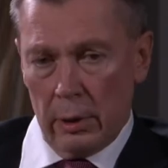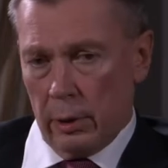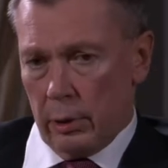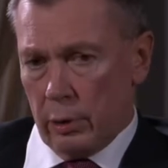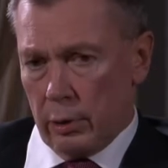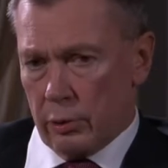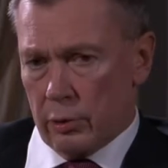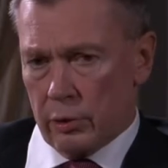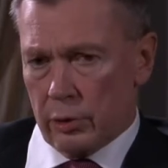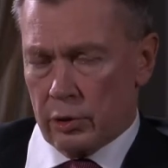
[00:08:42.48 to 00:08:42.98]

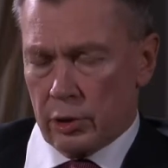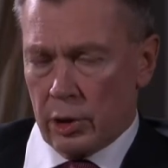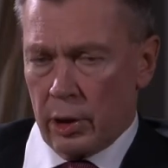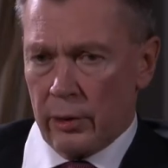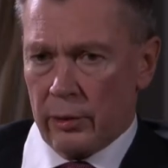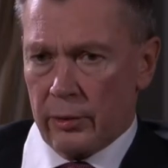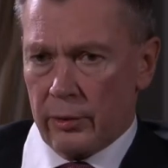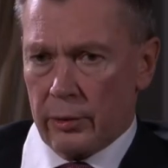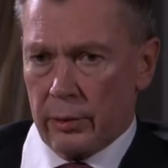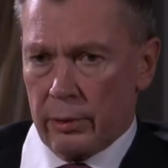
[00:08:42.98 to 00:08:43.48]
It's
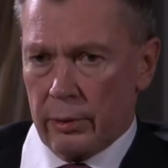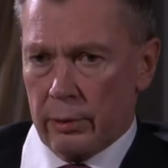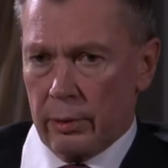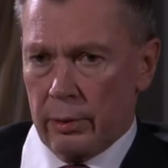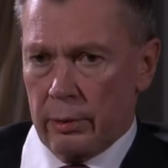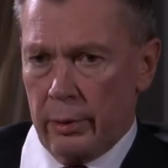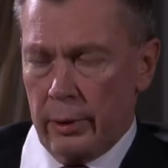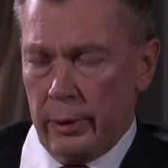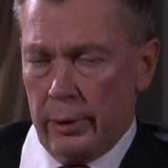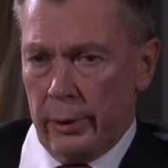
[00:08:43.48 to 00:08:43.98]
just
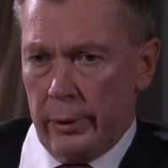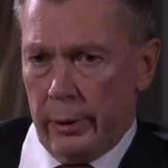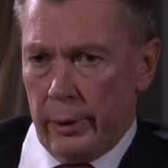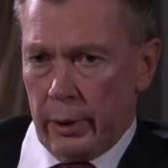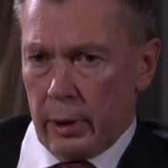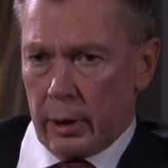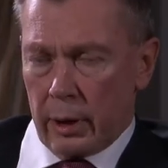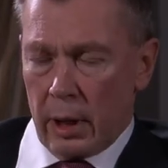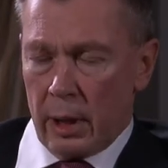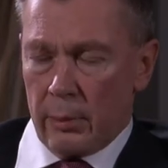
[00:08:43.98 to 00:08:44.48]

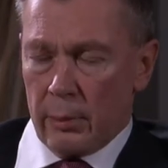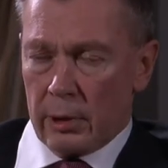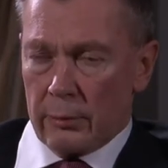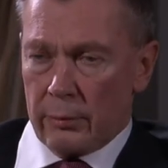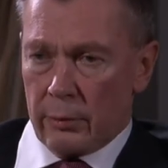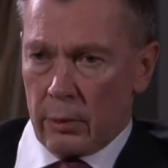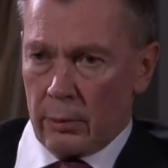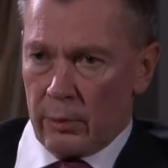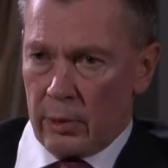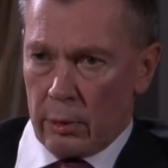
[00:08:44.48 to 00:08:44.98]
coming
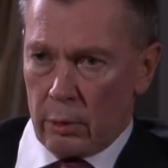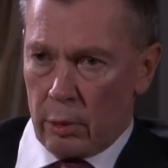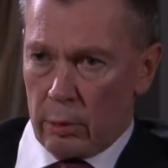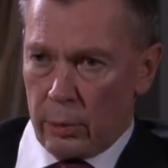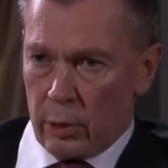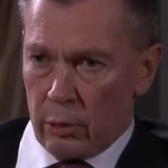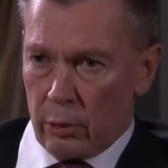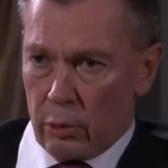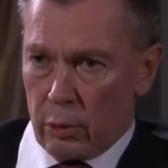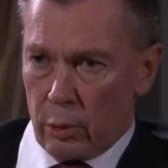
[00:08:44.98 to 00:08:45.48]
from the
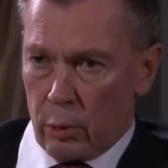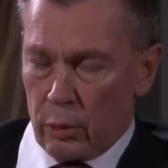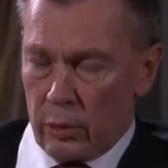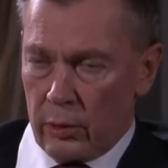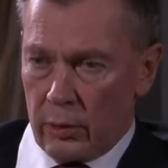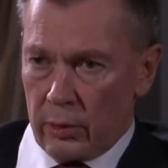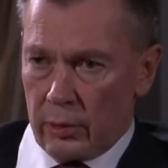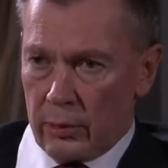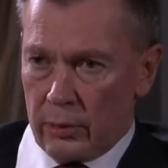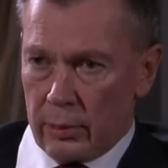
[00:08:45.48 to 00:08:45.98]
open
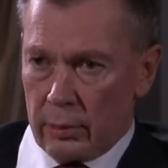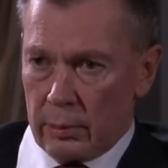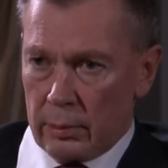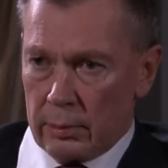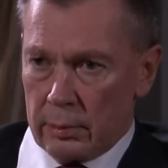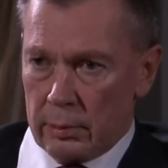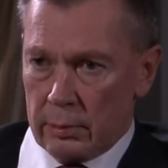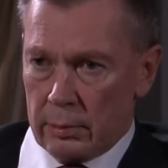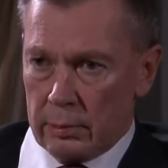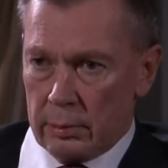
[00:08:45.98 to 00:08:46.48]
sources.
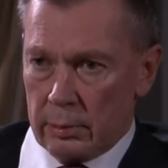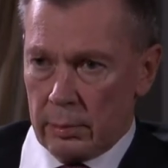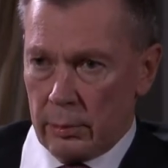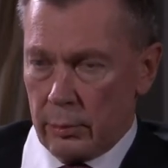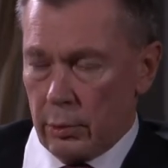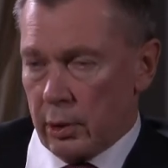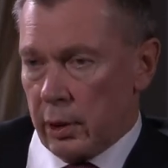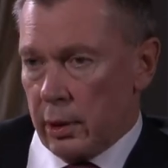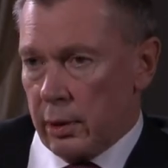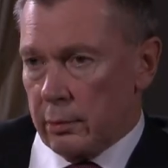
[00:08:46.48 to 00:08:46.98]

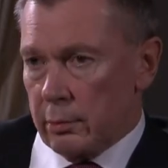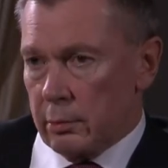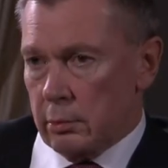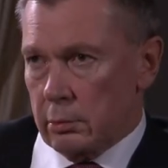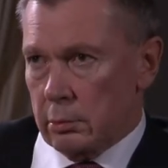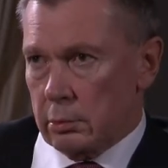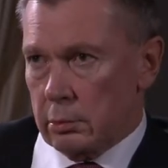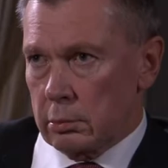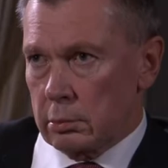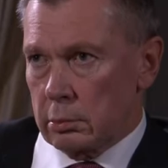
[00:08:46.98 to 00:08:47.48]
You can
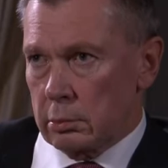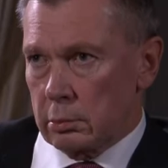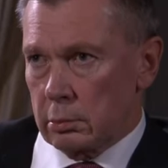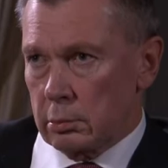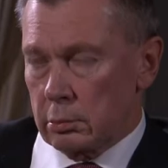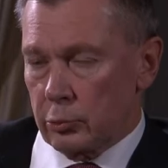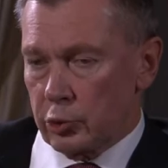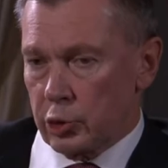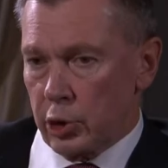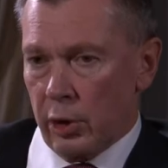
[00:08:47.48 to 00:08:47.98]

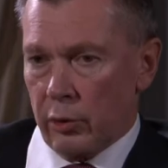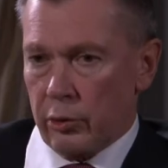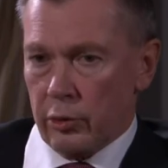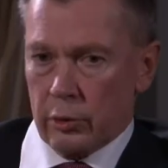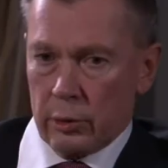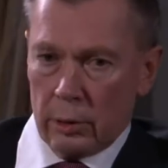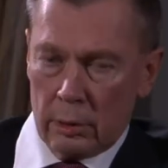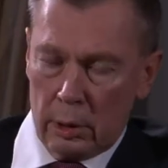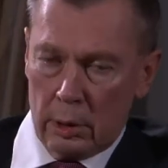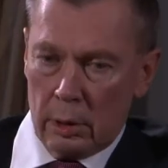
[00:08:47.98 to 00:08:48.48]

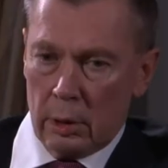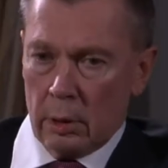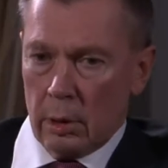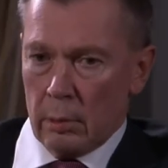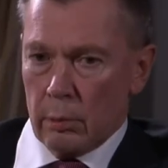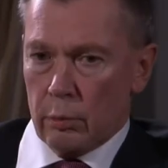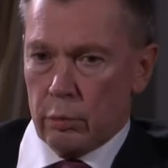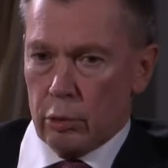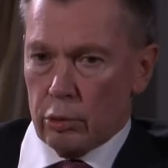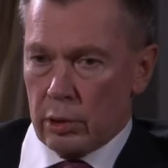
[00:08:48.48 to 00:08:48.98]
just
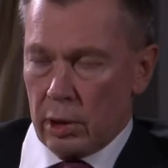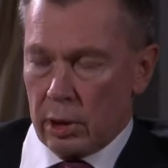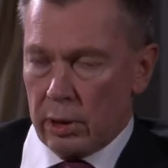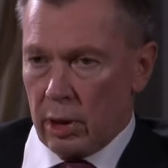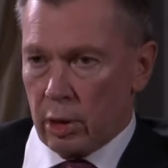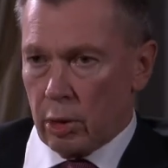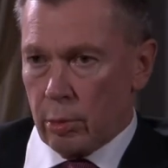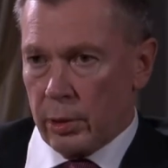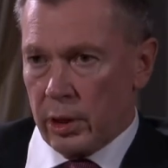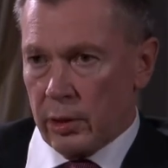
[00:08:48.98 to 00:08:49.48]
put a
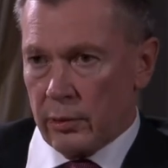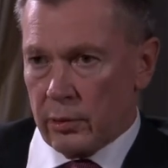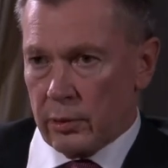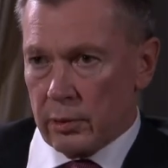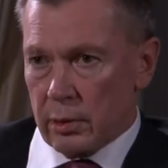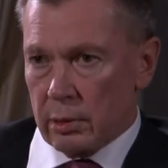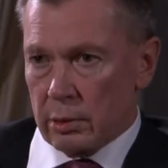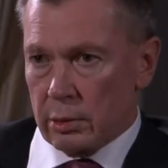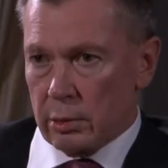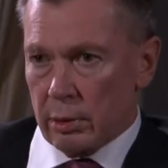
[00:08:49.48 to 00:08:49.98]

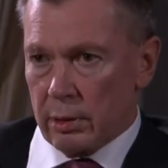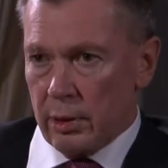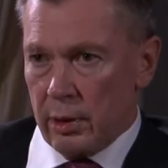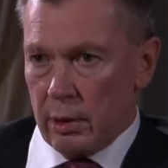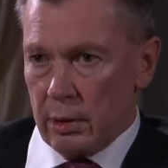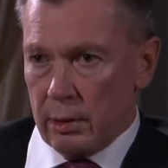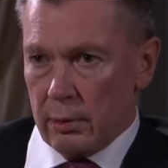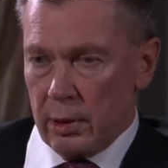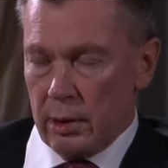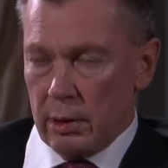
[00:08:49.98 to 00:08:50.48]
request into
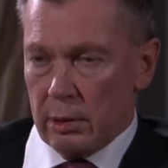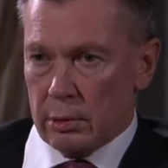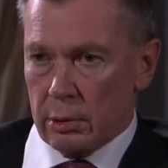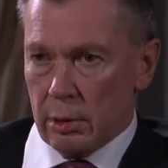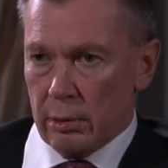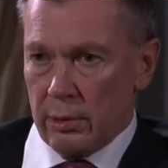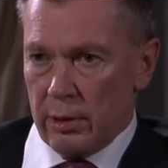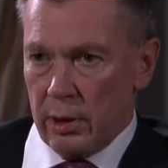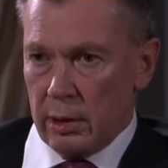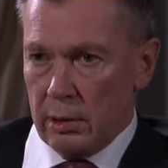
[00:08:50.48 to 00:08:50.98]

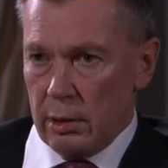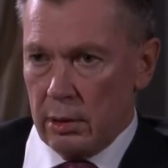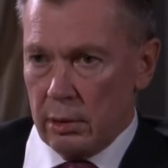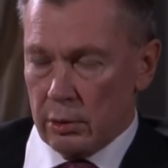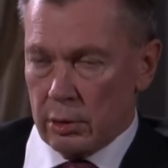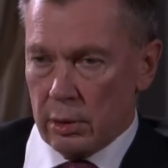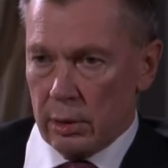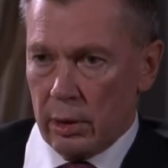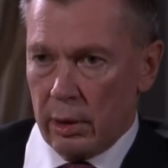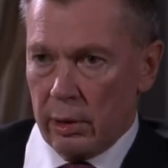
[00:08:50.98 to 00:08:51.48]
the
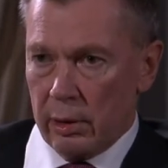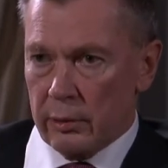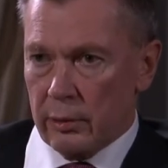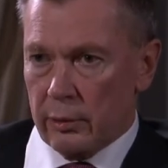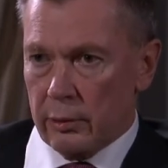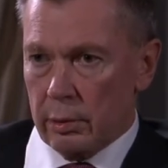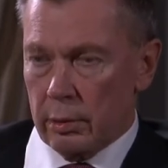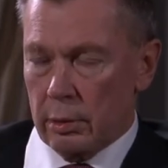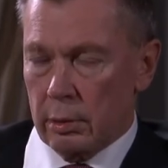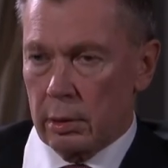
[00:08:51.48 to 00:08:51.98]

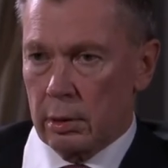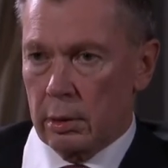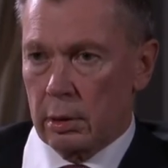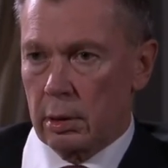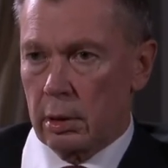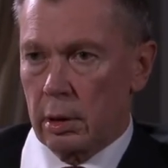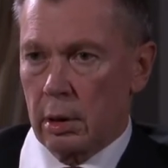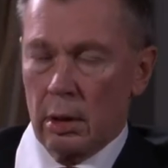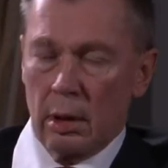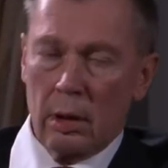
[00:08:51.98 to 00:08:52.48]
internet,
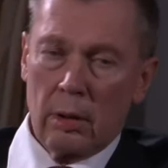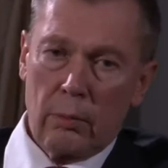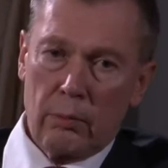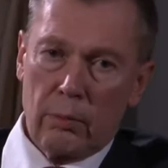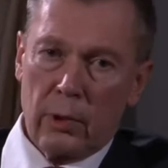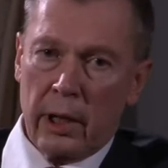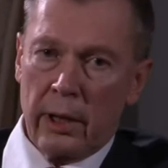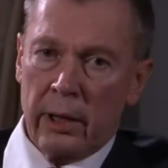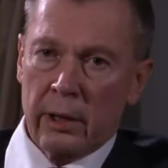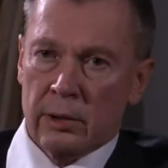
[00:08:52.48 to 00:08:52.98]

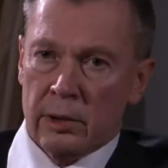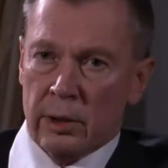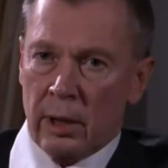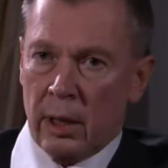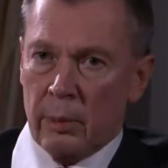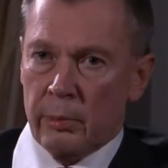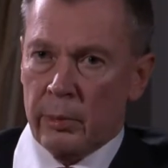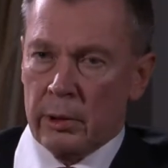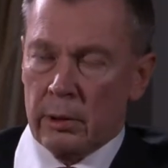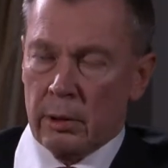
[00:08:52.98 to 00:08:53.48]

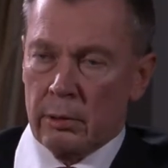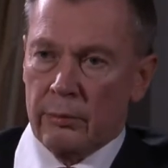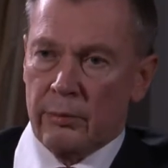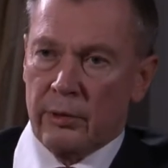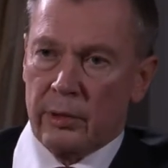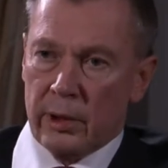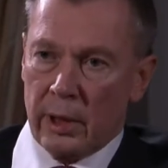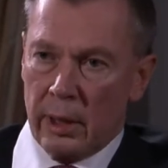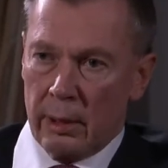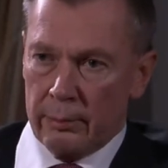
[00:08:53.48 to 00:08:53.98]
wiretapping of
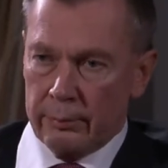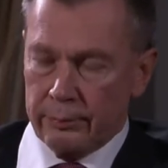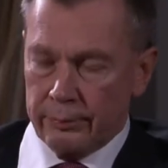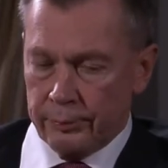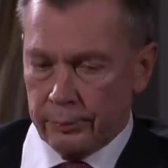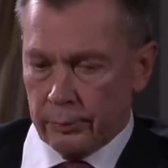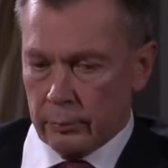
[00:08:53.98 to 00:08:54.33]
some